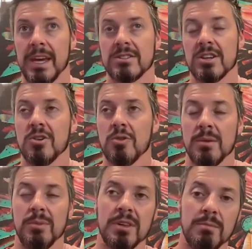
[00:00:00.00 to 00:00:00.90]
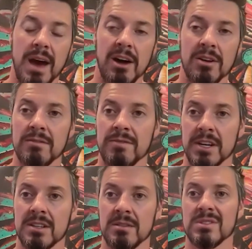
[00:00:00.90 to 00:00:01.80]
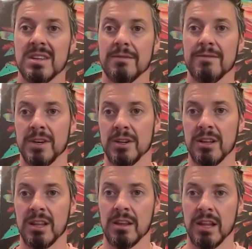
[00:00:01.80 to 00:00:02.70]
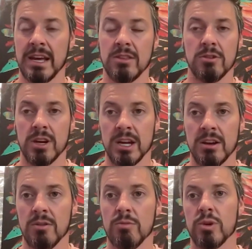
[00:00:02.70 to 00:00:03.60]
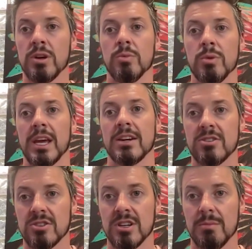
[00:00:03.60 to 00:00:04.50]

It's incredible the amount of victims that feel like they're in a real relationship.